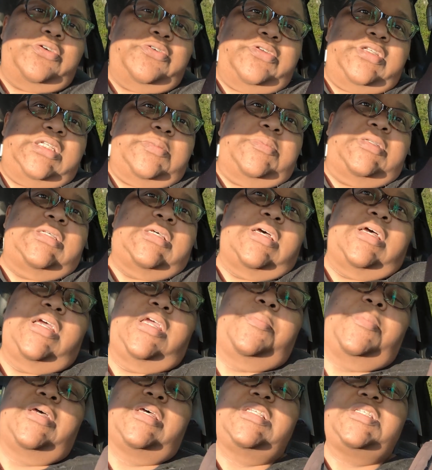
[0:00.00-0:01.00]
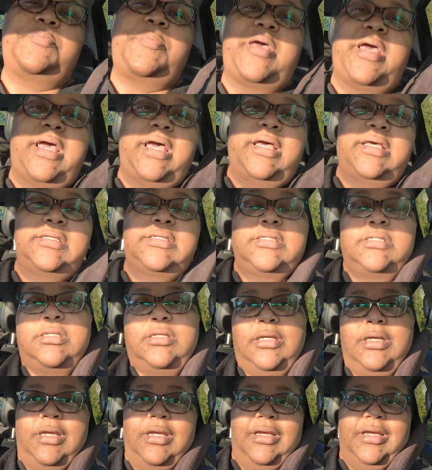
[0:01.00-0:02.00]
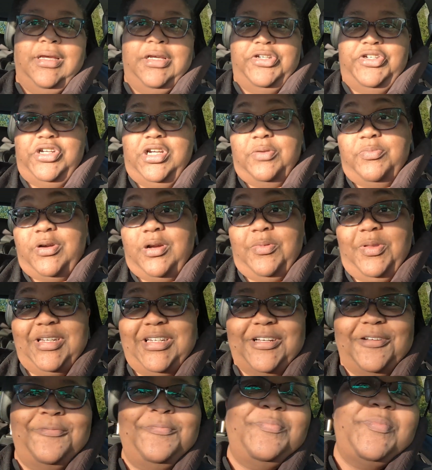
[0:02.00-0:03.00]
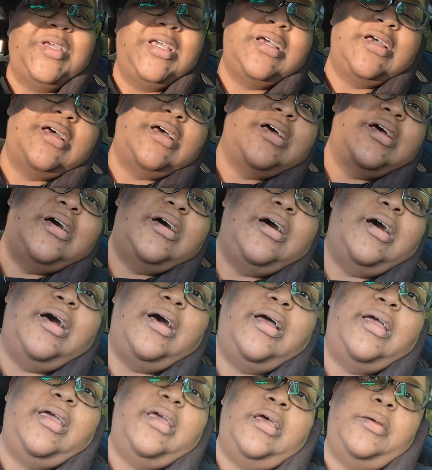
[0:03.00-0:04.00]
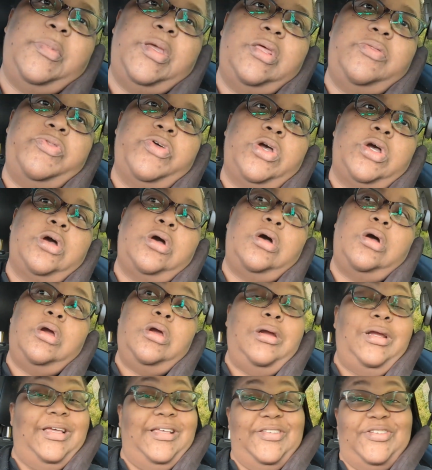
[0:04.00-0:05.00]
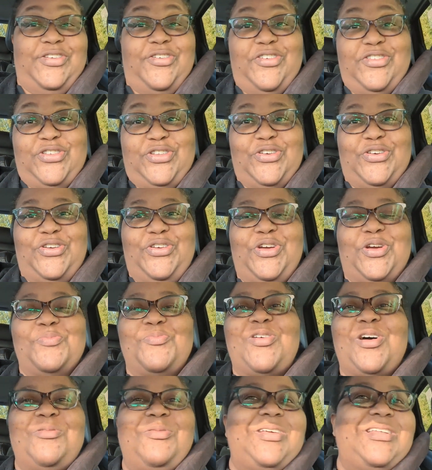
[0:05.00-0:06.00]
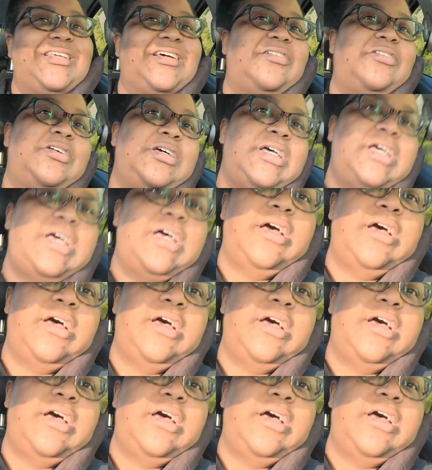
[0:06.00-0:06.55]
Some time has passed, as you can probably tell. I am in the car, as also you can probably tell.